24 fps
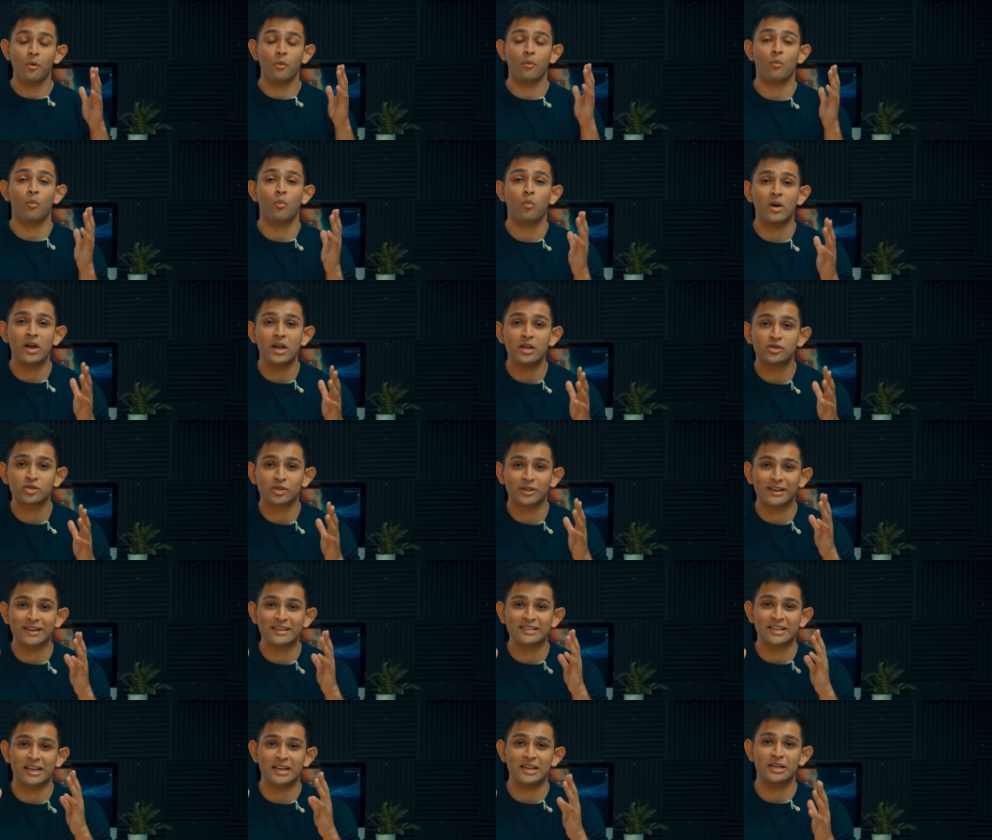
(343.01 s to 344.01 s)
which
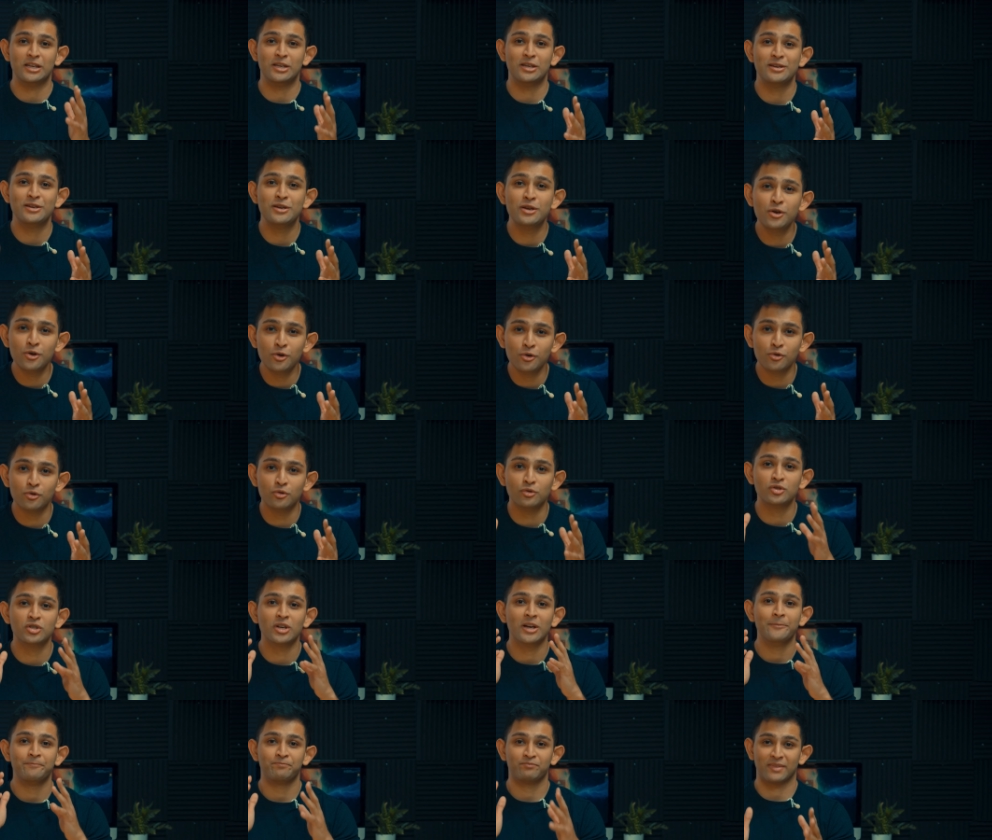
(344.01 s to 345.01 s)
is a
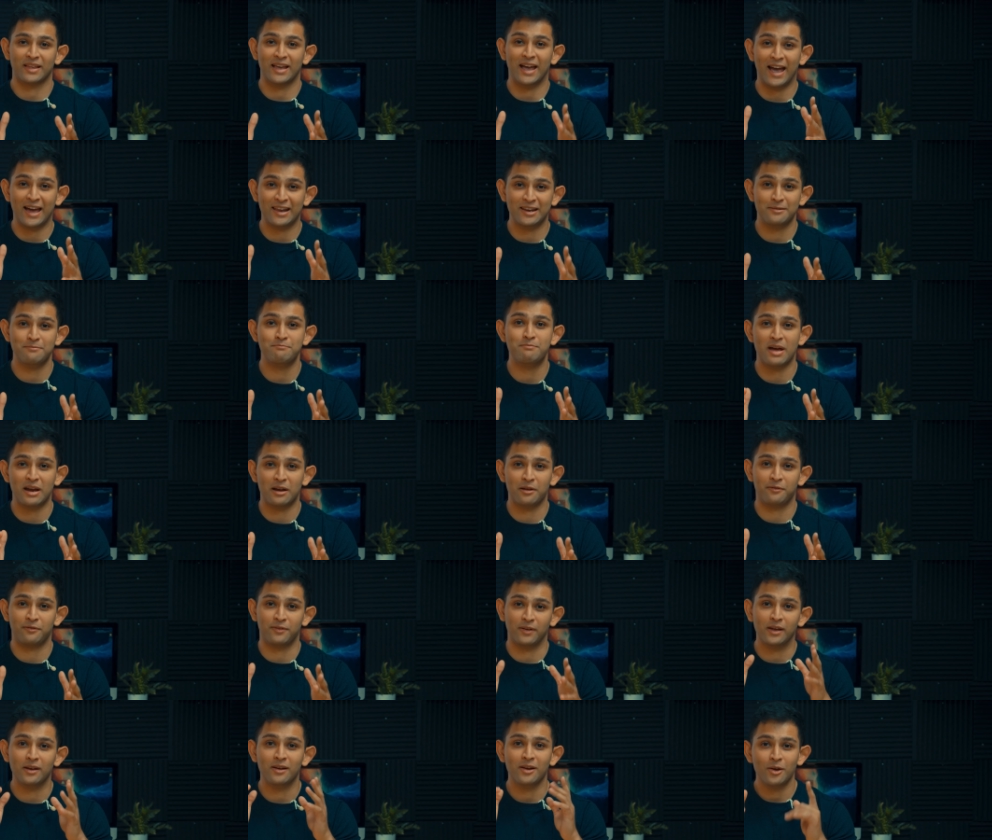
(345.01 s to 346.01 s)
huge added
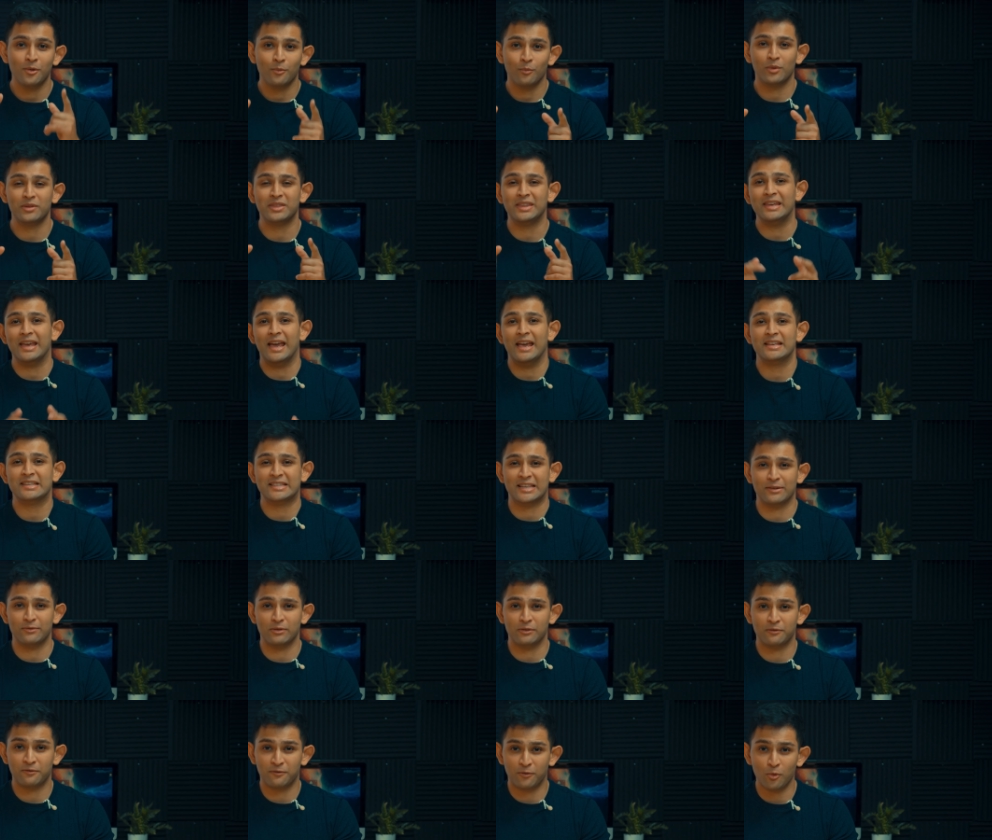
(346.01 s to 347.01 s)
benefit with the
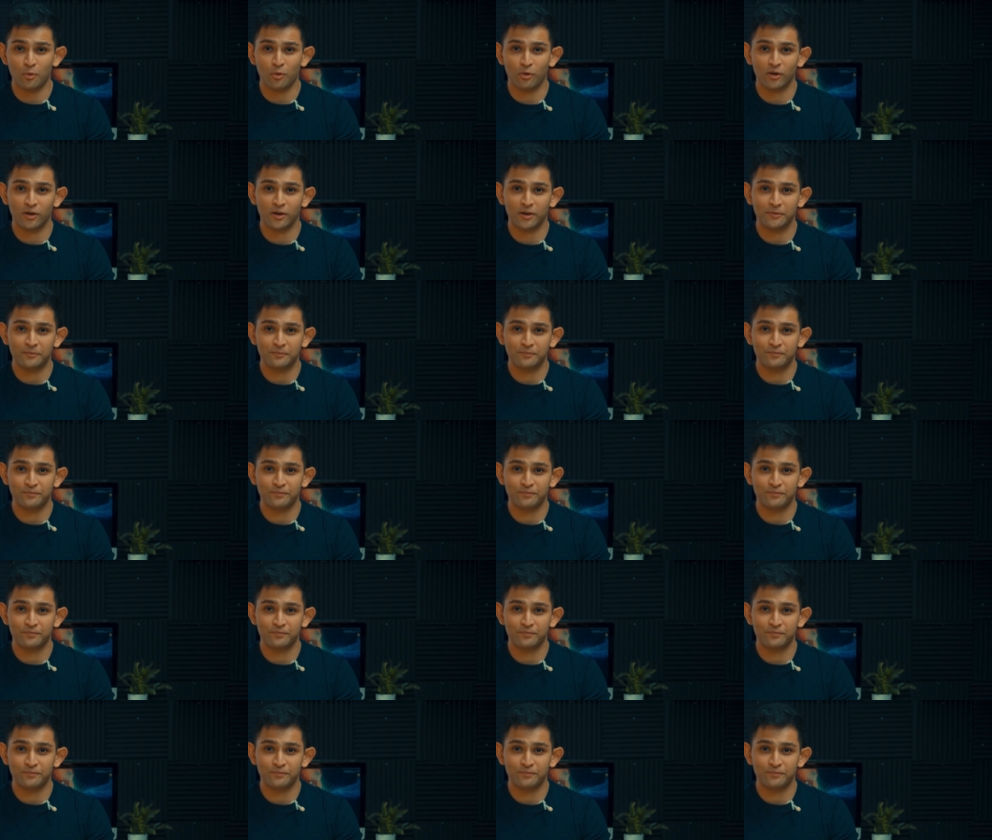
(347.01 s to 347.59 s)
A7 IV.